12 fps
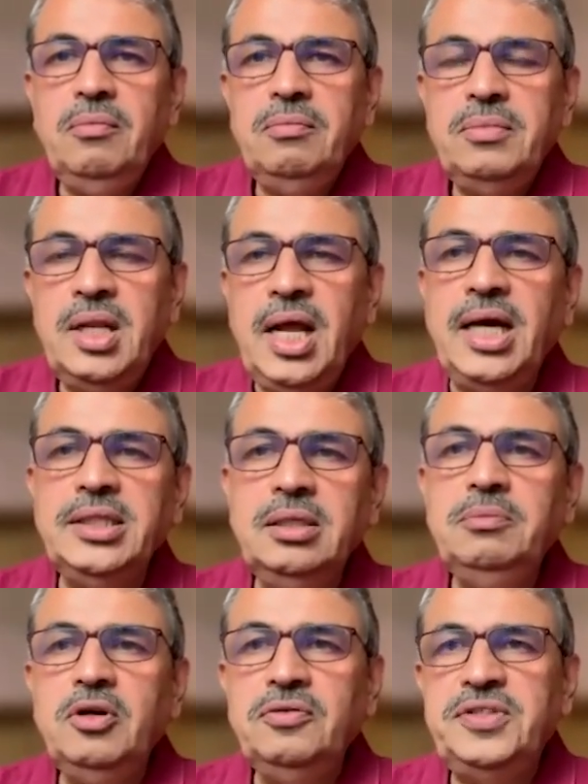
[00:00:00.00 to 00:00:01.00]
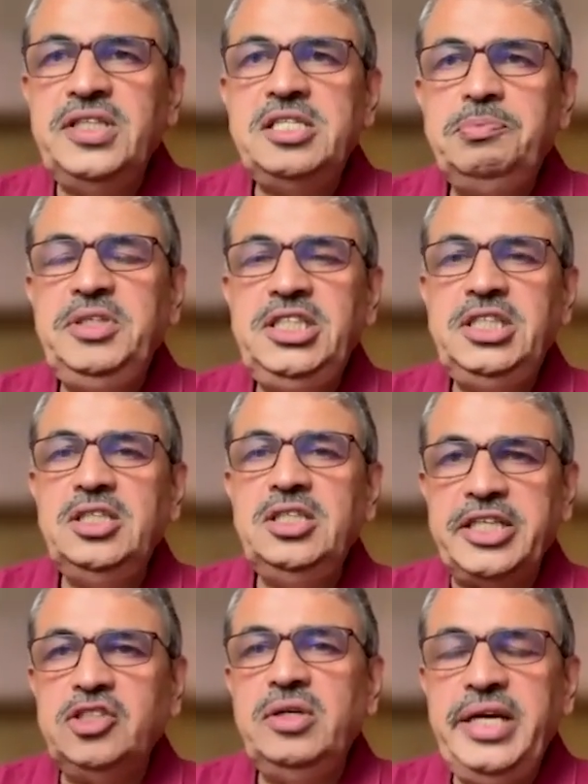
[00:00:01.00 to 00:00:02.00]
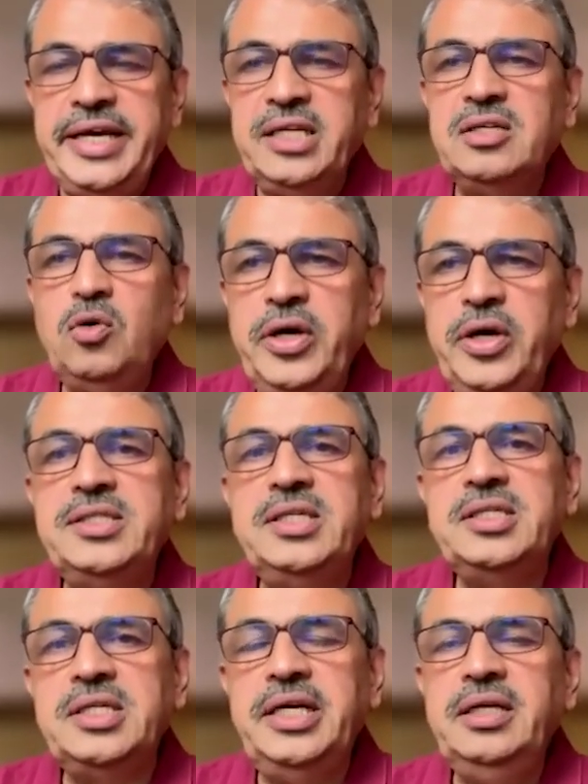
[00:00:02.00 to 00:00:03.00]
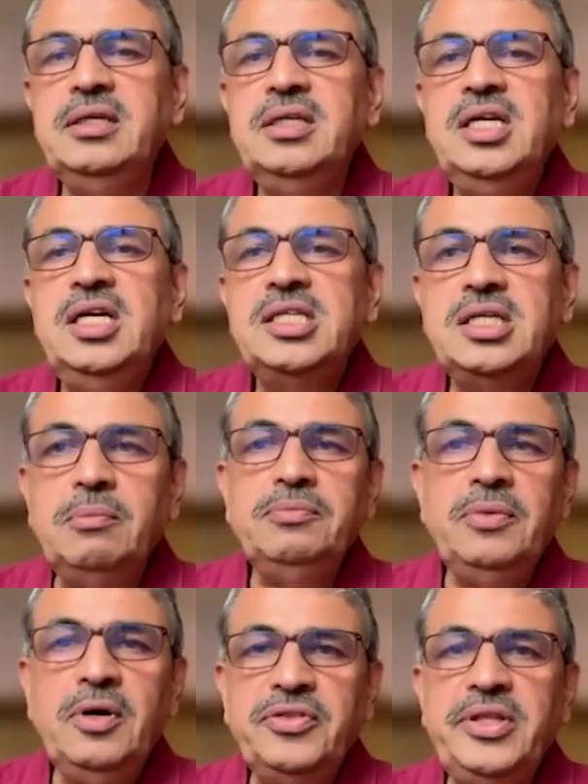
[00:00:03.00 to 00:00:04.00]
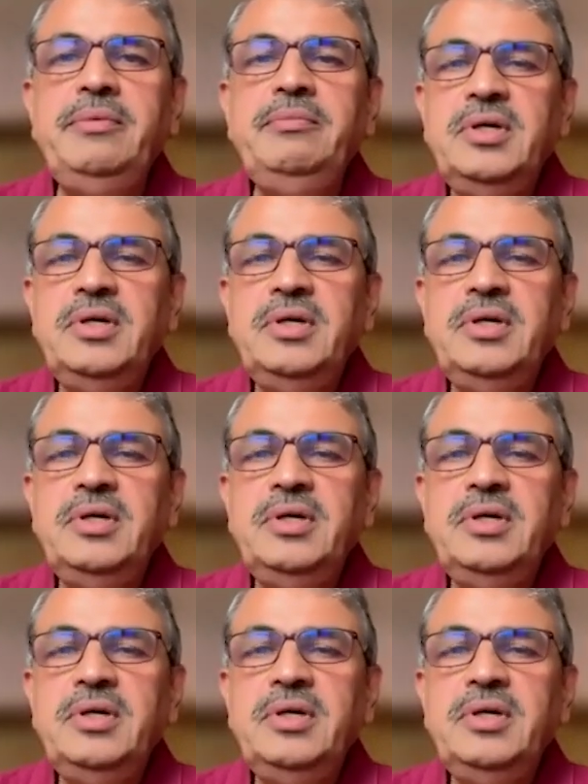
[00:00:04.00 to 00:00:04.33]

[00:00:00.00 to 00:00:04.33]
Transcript: large number of these species actually coexisted. Some of them